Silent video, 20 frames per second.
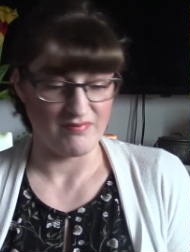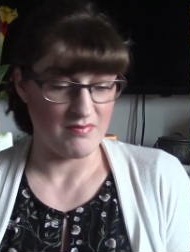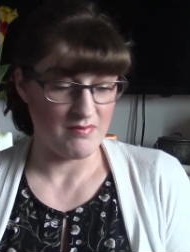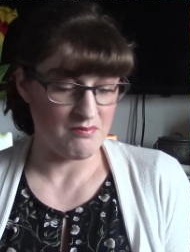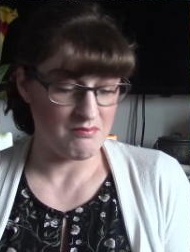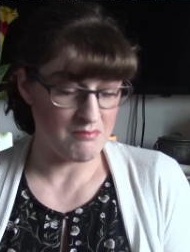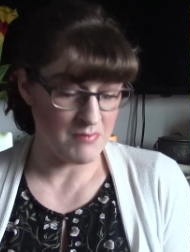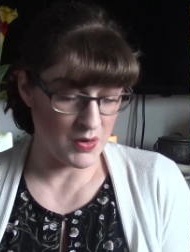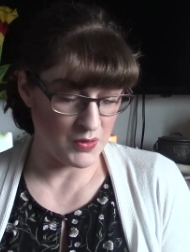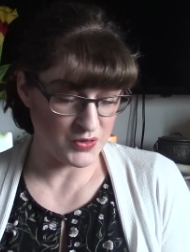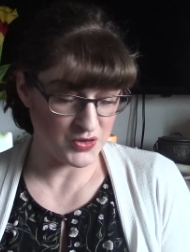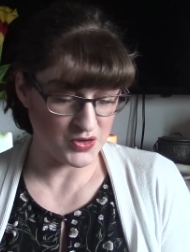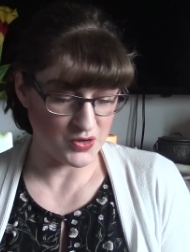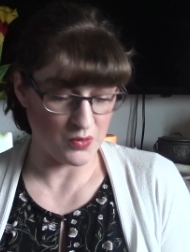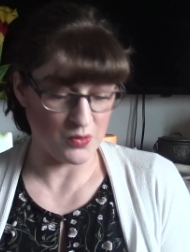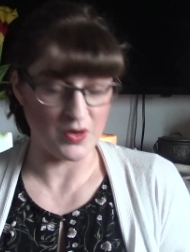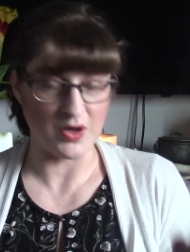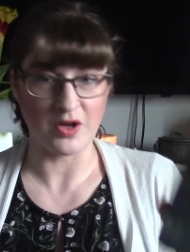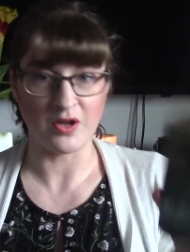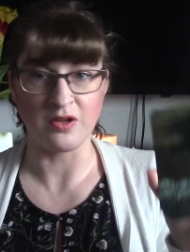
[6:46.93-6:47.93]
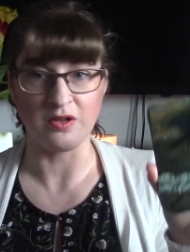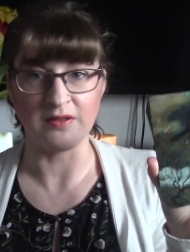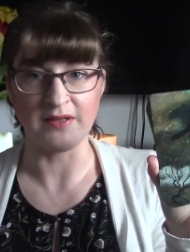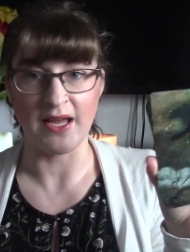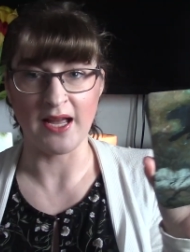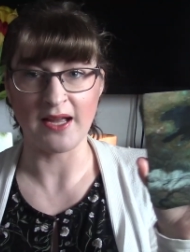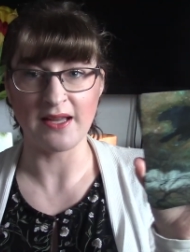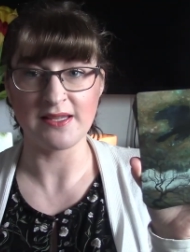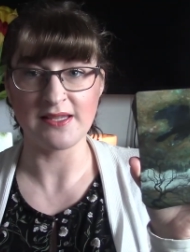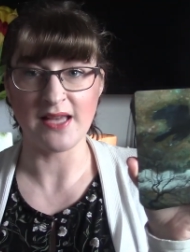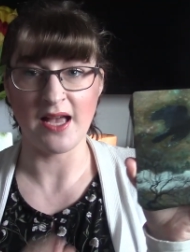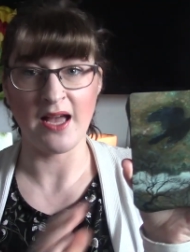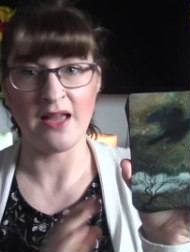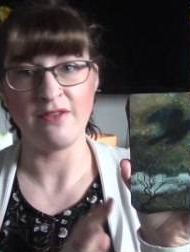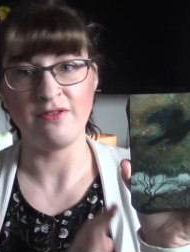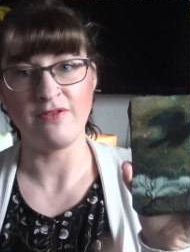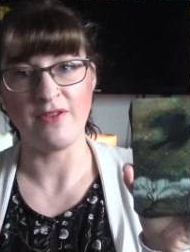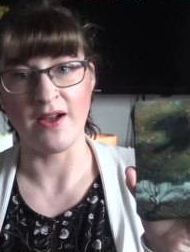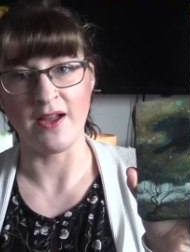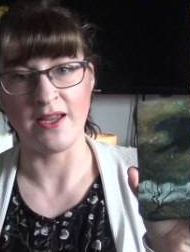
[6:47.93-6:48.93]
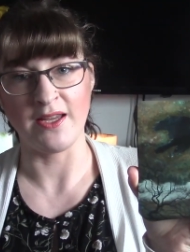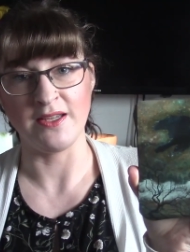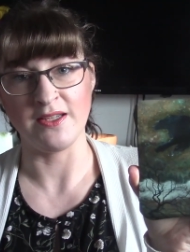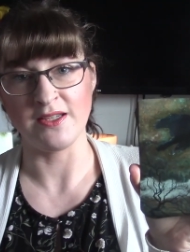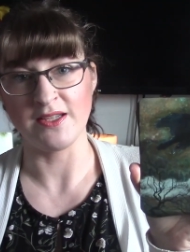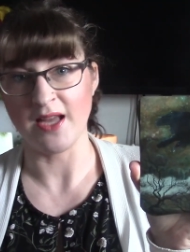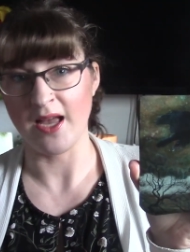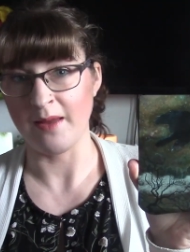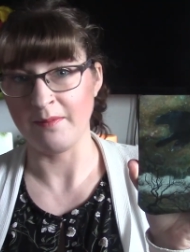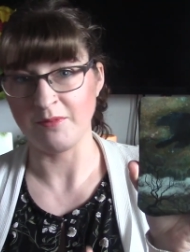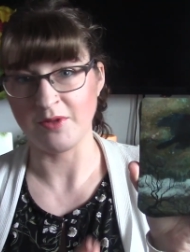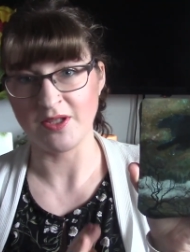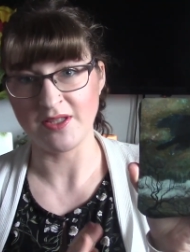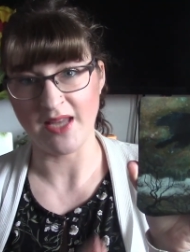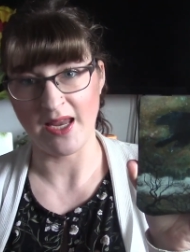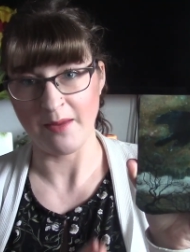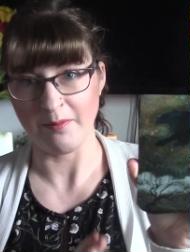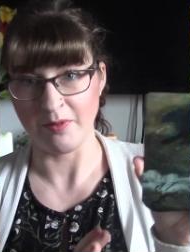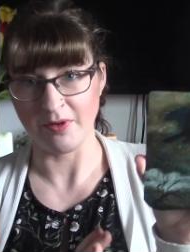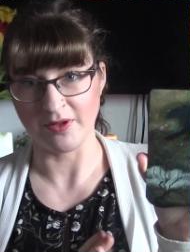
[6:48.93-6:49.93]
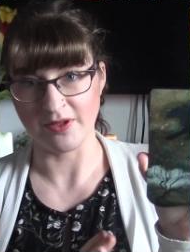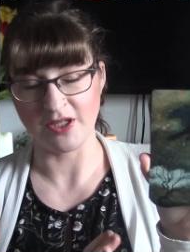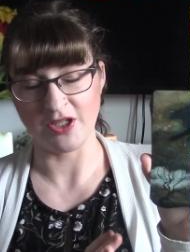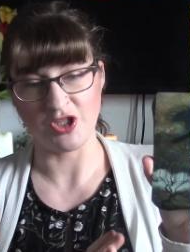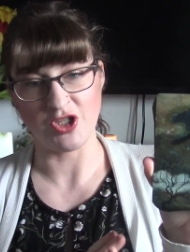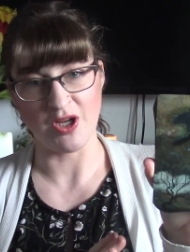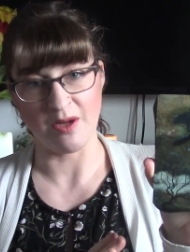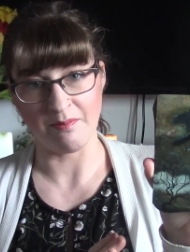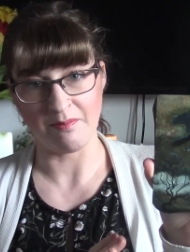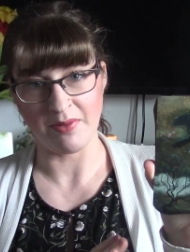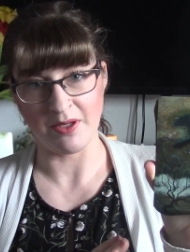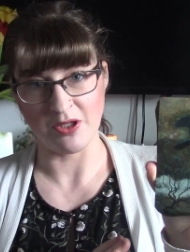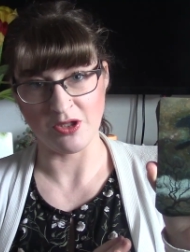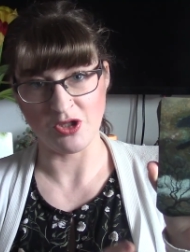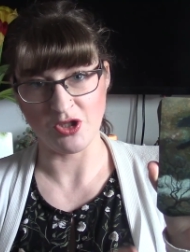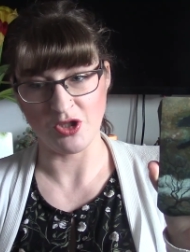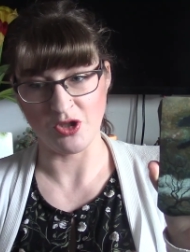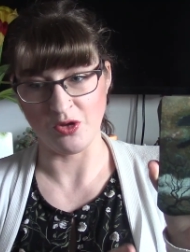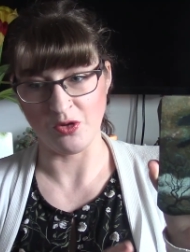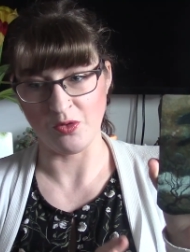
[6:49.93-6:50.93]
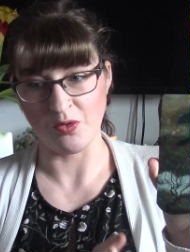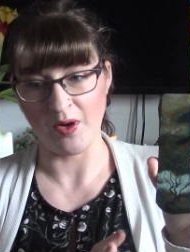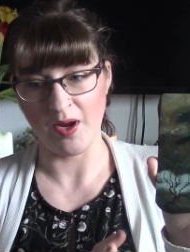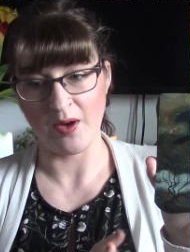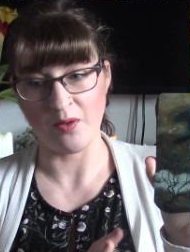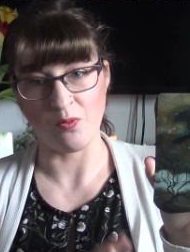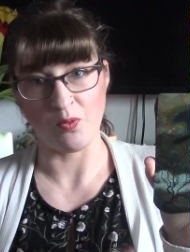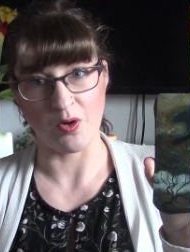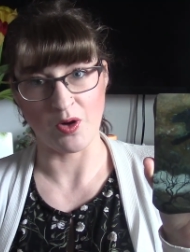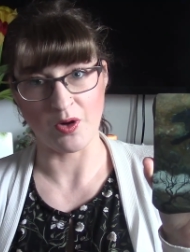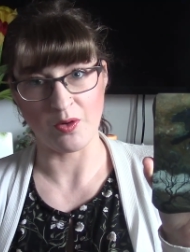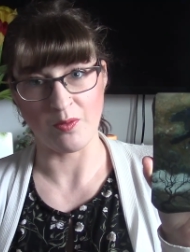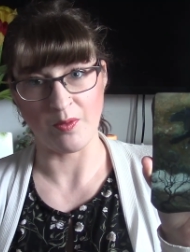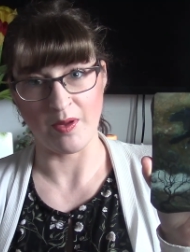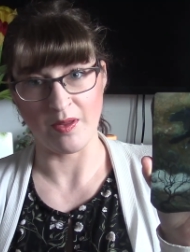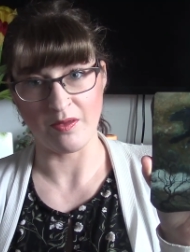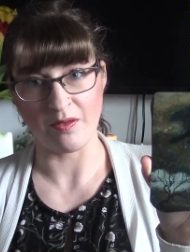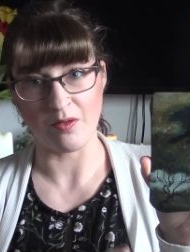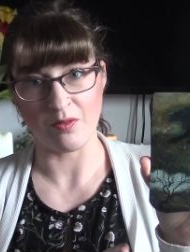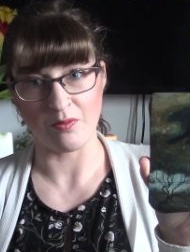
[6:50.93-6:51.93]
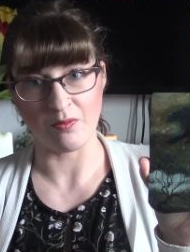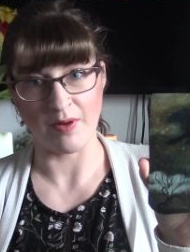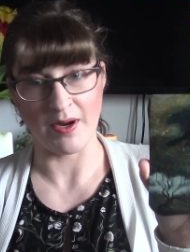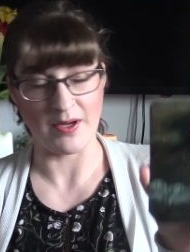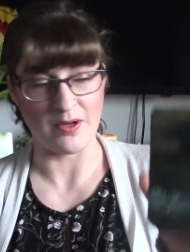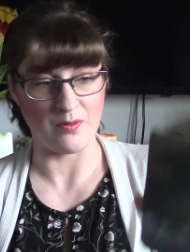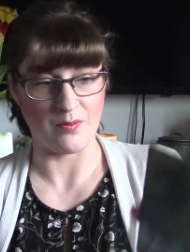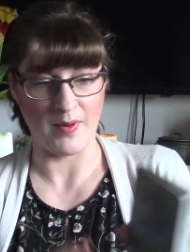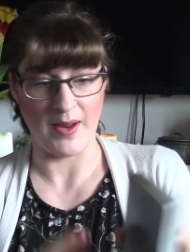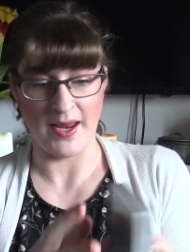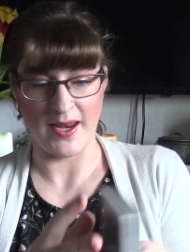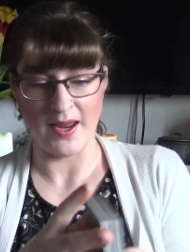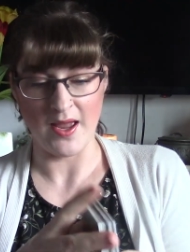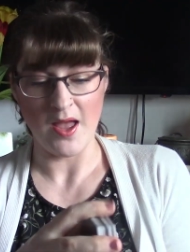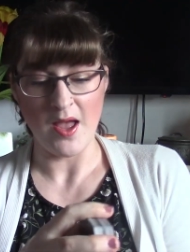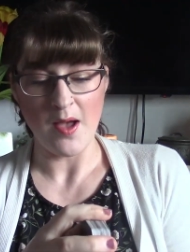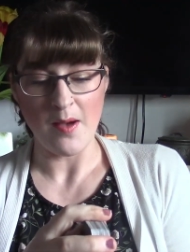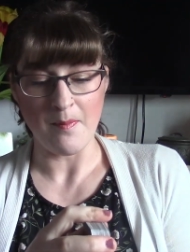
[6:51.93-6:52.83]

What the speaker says: Most Oracle decks I find I'm just able to jump into and work with right away.